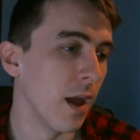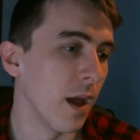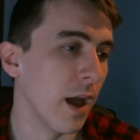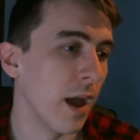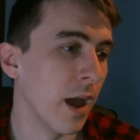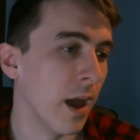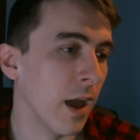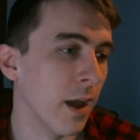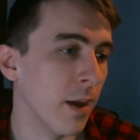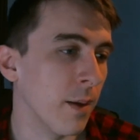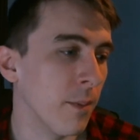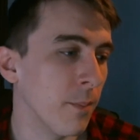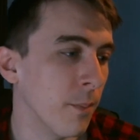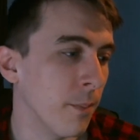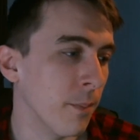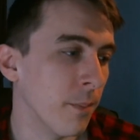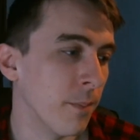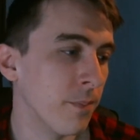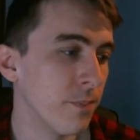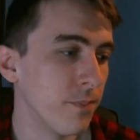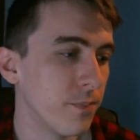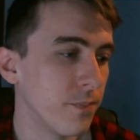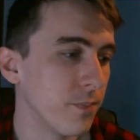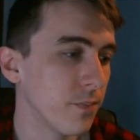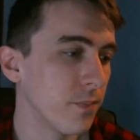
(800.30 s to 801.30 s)

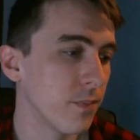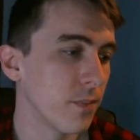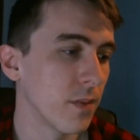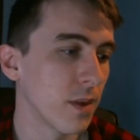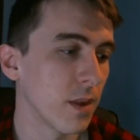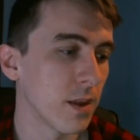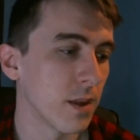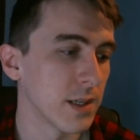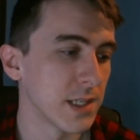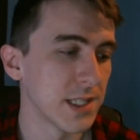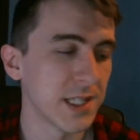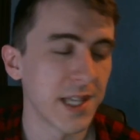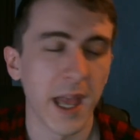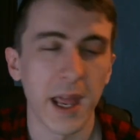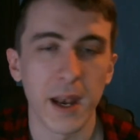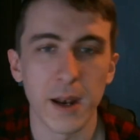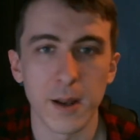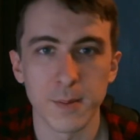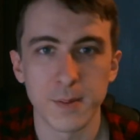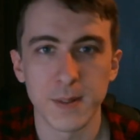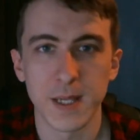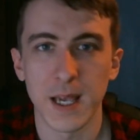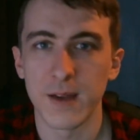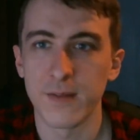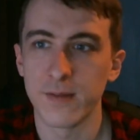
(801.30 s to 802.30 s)

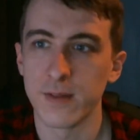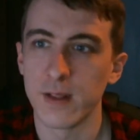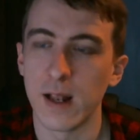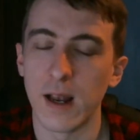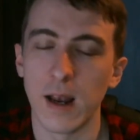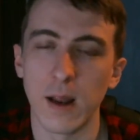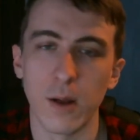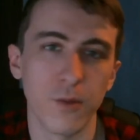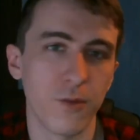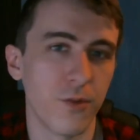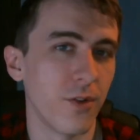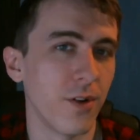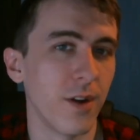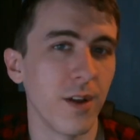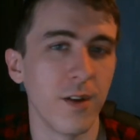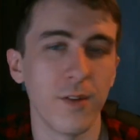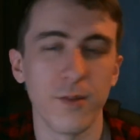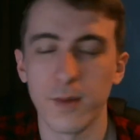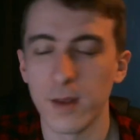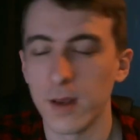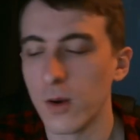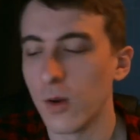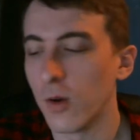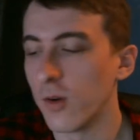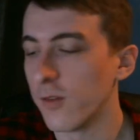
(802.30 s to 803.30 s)
Setups haven't allowed for it.
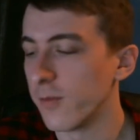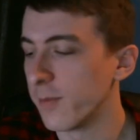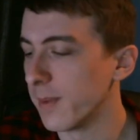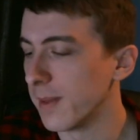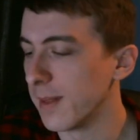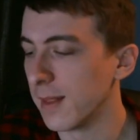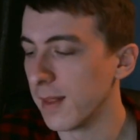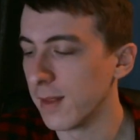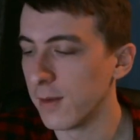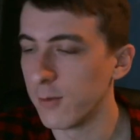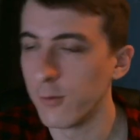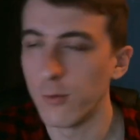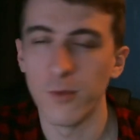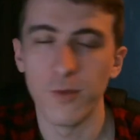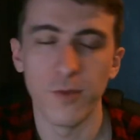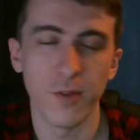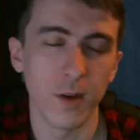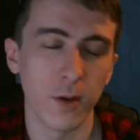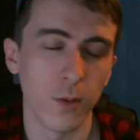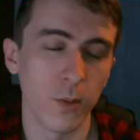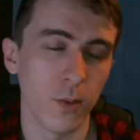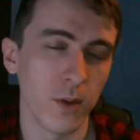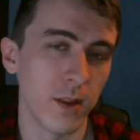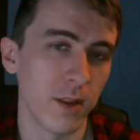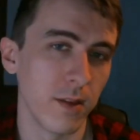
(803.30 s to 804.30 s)
I've been
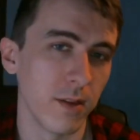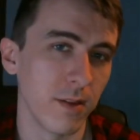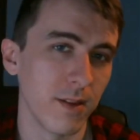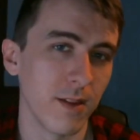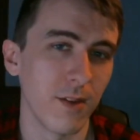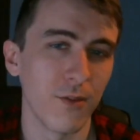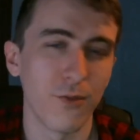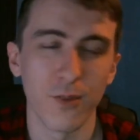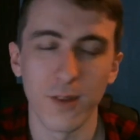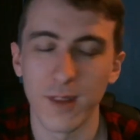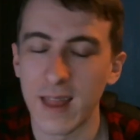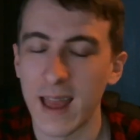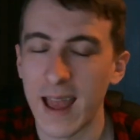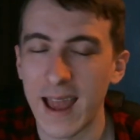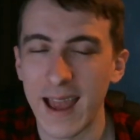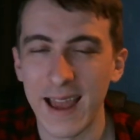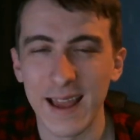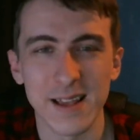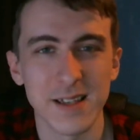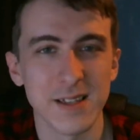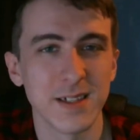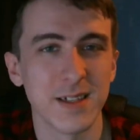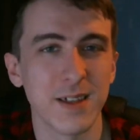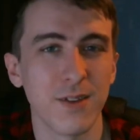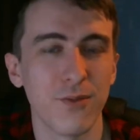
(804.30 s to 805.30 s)
reviewing different
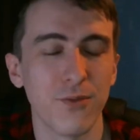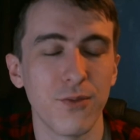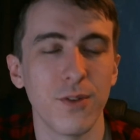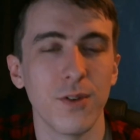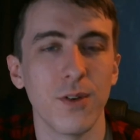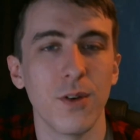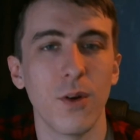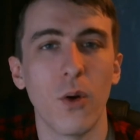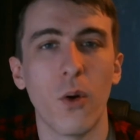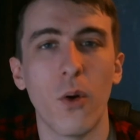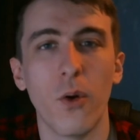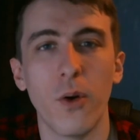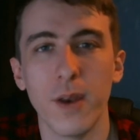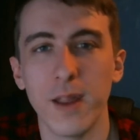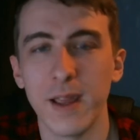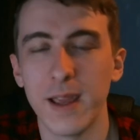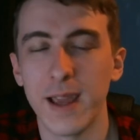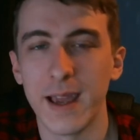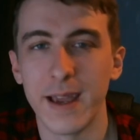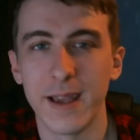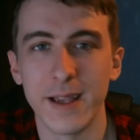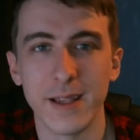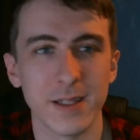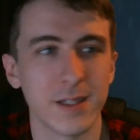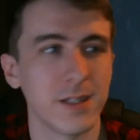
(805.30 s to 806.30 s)
tanks, different
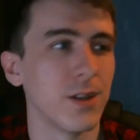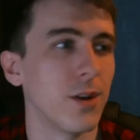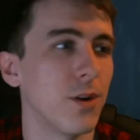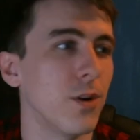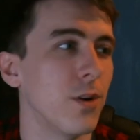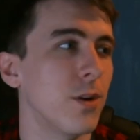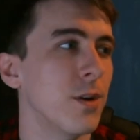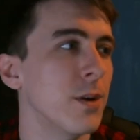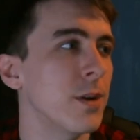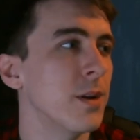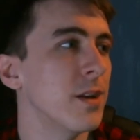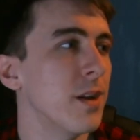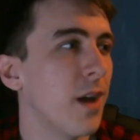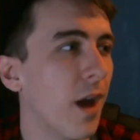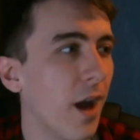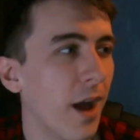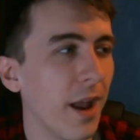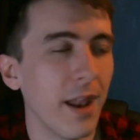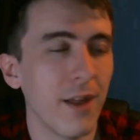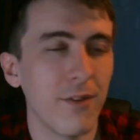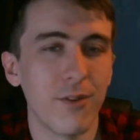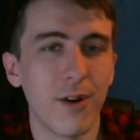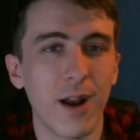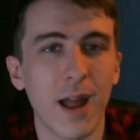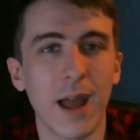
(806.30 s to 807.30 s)
RDAs, so I
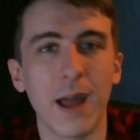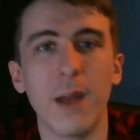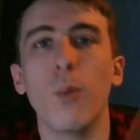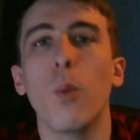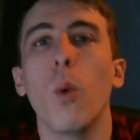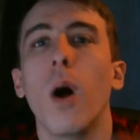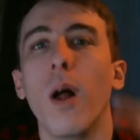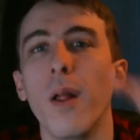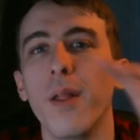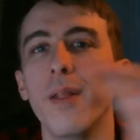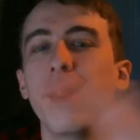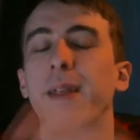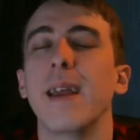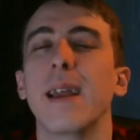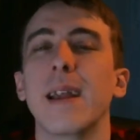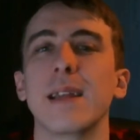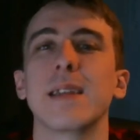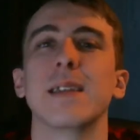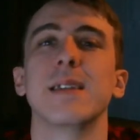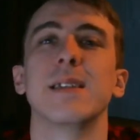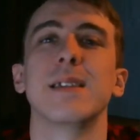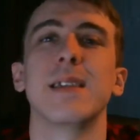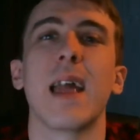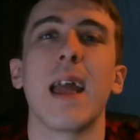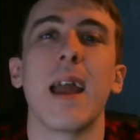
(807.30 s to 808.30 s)
never had one thing
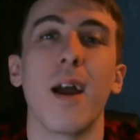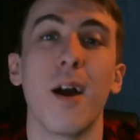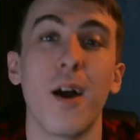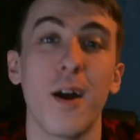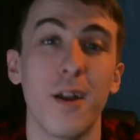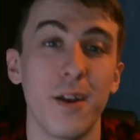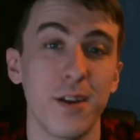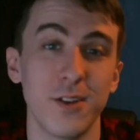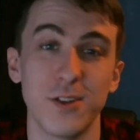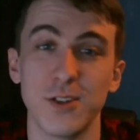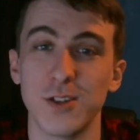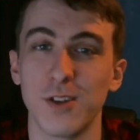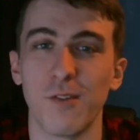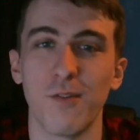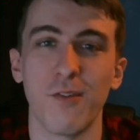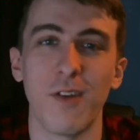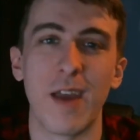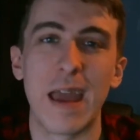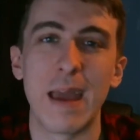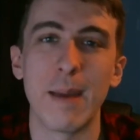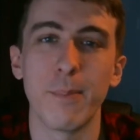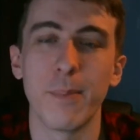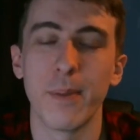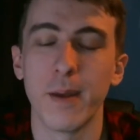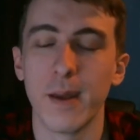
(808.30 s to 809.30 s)
to stay on and just
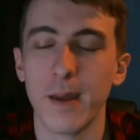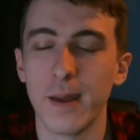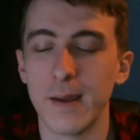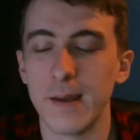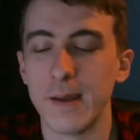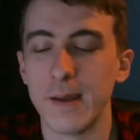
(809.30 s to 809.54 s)
vape.